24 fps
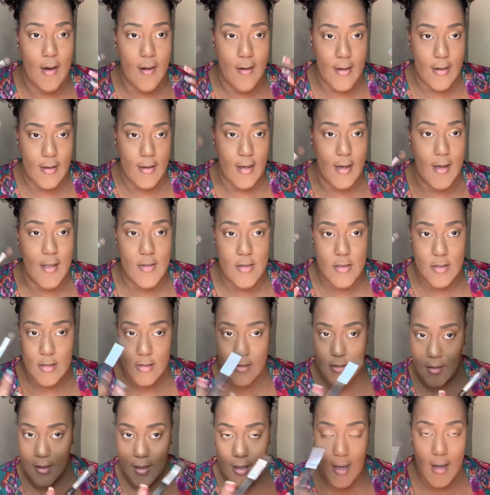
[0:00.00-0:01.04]
enhances
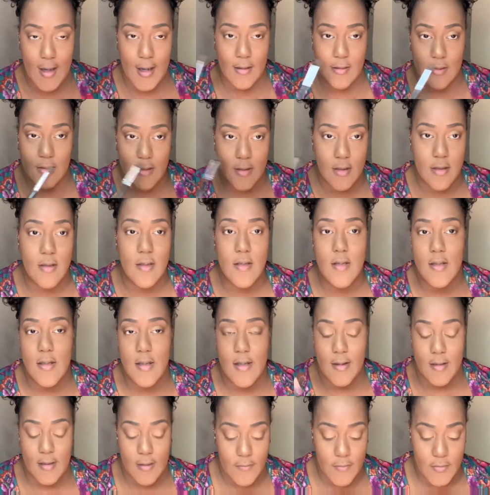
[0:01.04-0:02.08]
the eyelid
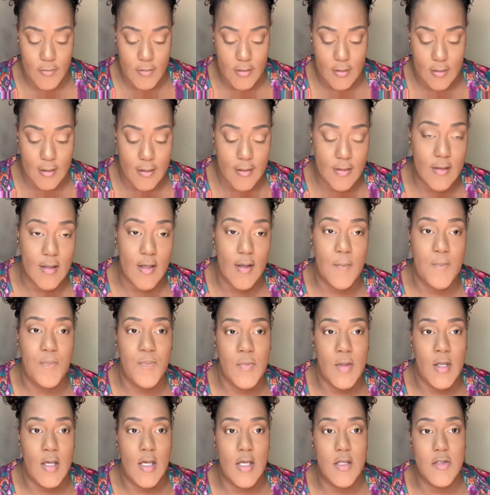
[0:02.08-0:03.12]
and everything like that.
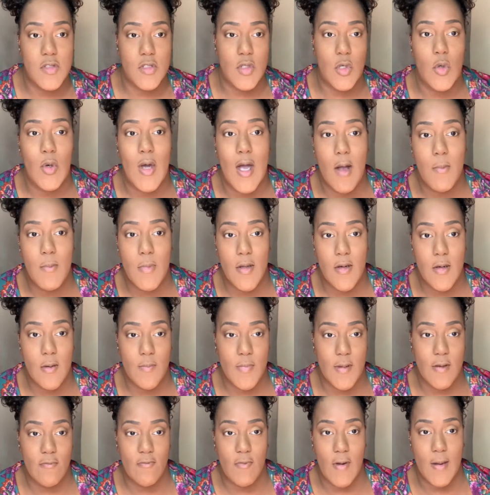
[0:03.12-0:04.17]
So I'm gonna
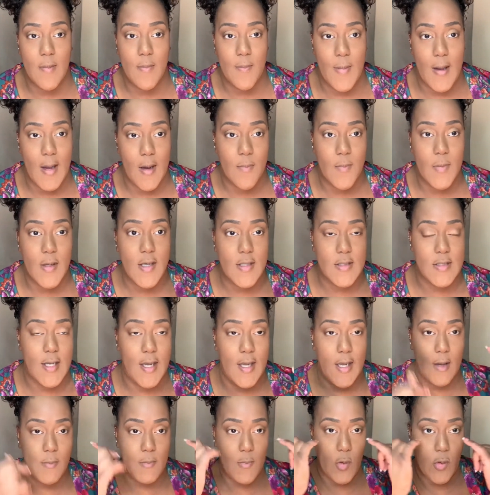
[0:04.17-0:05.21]
be right back because I
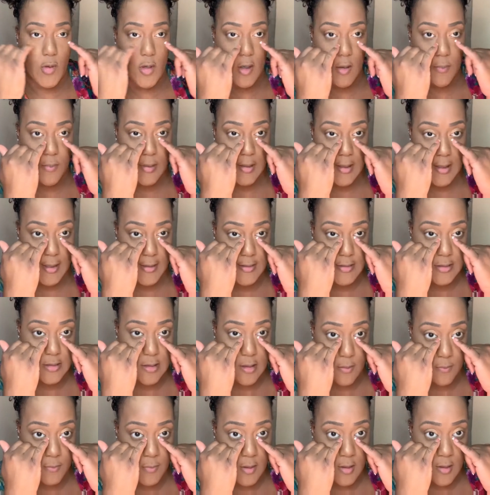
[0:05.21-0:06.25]
am gonna apply
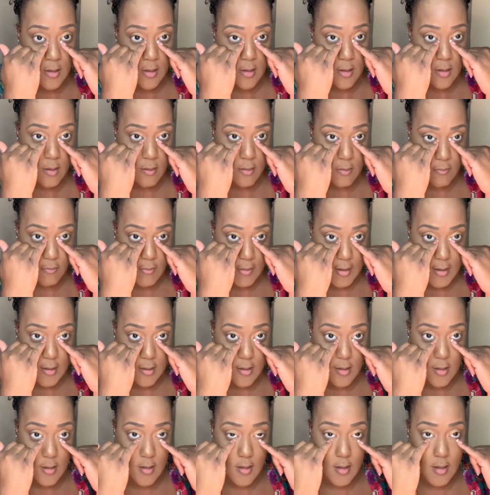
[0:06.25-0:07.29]
some right
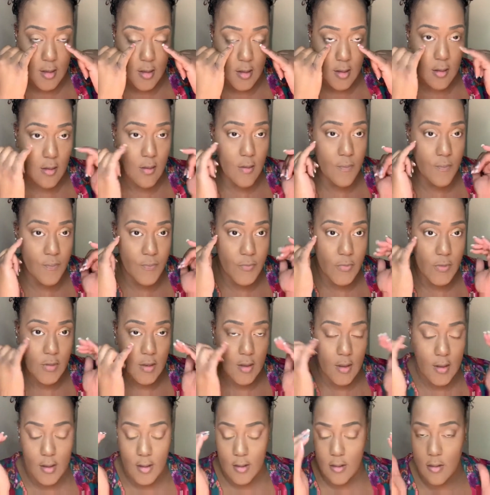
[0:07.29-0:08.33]
in here.
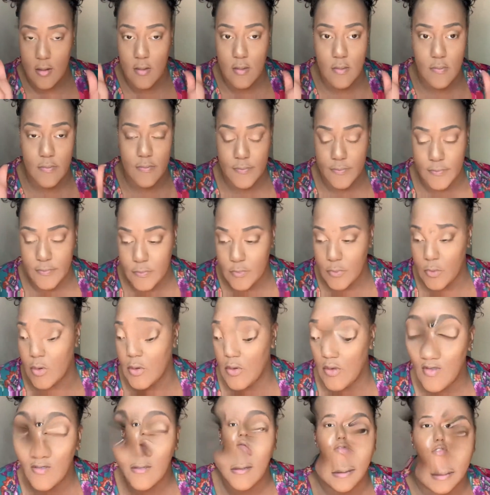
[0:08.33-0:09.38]
And
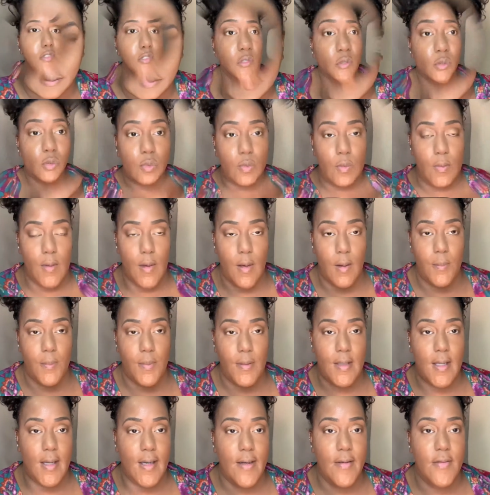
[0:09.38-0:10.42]
to
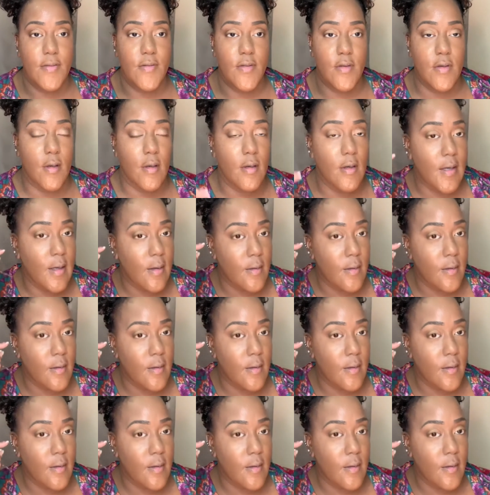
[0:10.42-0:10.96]
apply the